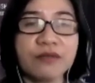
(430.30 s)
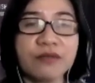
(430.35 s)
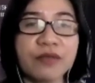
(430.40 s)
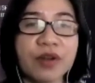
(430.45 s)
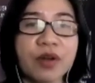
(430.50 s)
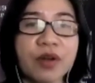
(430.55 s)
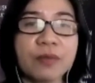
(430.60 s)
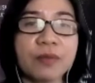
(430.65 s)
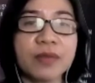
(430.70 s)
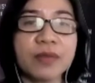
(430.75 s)

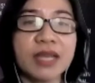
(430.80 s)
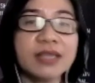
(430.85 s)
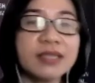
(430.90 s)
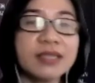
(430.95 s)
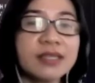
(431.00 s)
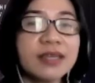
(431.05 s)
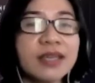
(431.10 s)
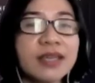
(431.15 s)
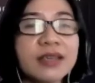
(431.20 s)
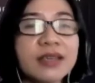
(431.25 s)
from
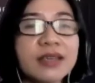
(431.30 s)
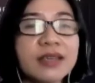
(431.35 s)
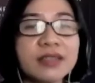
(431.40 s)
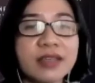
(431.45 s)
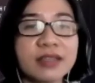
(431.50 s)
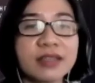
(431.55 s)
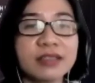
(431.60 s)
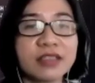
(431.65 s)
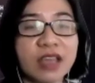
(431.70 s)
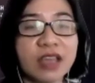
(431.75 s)

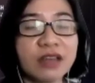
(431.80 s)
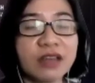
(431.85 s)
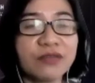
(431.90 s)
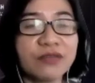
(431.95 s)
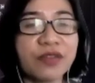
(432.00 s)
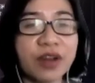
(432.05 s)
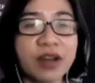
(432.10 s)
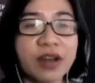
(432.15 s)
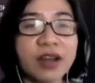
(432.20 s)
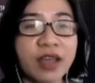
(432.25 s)
Indonesian and
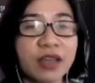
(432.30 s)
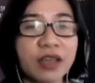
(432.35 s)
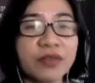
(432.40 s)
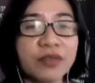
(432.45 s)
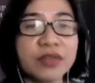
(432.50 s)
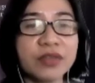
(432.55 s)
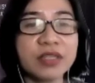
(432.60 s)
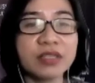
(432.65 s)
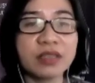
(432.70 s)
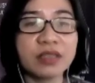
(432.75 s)
foreign
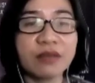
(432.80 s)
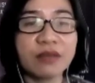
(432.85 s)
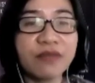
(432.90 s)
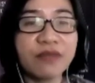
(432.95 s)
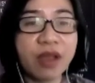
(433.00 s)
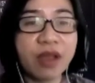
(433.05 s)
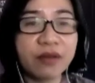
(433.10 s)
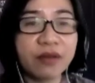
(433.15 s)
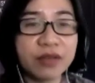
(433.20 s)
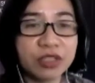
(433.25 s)
languages are
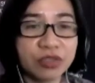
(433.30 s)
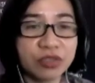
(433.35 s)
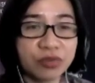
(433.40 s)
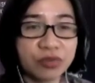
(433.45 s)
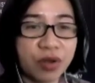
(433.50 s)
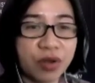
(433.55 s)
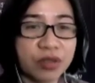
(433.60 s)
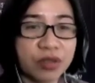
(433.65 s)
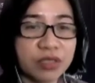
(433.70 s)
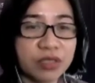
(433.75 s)
very
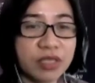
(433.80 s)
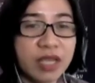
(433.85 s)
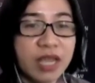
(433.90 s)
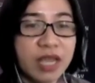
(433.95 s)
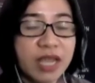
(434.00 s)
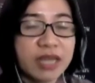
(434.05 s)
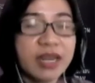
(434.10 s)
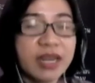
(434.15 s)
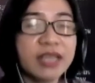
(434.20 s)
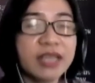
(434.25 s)
strong,
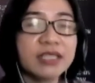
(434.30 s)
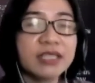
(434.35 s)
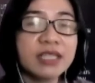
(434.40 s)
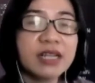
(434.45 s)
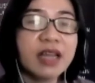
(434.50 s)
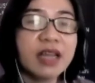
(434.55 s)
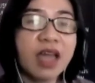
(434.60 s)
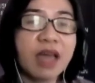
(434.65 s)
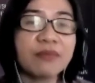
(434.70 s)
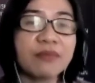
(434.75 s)
they
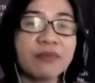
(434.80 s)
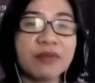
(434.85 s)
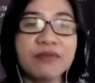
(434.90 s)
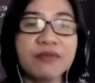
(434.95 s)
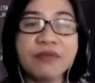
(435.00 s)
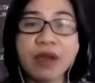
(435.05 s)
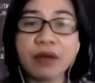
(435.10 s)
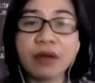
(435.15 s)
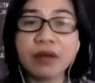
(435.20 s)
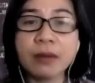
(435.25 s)
still have a
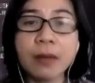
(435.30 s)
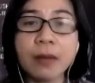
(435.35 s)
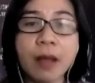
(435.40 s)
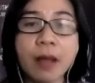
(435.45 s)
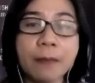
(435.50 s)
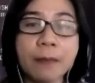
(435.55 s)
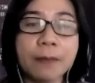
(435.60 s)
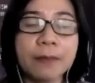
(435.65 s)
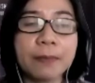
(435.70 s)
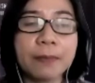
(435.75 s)
very
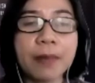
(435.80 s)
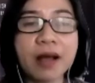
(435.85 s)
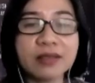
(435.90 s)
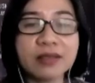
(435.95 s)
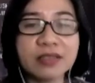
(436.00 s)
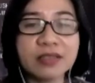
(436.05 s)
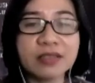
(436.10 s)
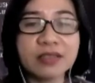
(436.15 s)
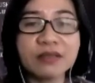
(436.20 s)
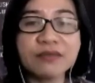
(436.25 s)

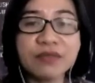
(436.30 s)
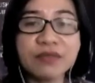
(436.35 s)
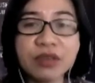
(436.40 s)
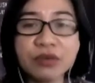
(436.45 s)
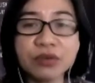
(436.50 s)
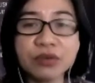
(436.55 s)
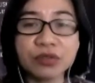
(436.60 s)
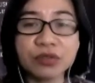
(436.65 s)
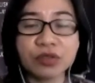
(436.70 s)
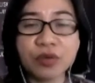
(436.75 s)
positive
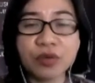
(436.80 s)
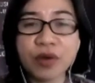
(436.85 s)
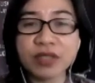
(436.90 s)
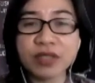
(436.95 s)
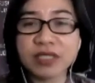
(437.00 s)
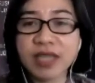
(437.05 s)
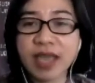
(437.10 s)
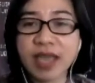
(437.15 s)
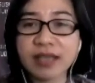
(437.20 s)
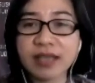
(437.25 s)
view
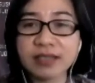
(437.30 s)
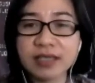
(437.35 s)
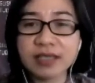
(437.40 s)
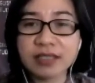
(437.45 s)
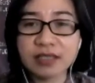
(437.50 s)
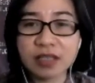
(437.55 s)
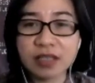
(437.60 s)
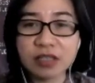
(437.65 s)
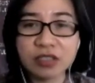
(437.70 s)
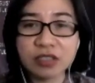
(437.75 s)
towards the
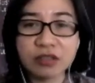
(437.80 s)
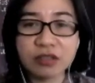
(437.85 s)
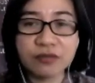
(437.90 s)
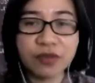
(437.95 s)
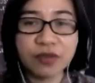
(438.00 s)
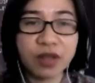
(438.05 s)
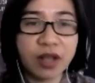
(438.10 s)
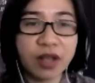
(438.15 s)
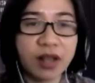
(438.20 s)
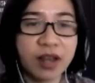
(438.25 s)
existence
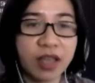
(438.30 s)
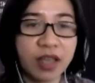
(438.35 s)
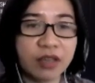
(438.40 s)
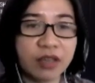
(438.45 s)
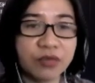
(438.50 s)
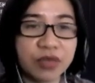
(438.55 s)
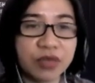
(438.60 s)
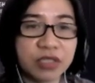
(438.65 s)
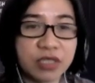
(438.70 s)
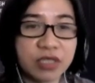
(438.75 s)
of local
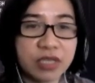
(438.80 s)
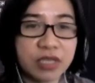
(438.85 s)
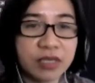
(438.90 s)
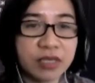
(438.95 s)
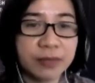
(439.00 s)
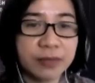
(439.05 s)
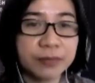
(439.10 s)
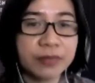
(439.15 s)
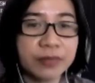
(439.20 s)
languages.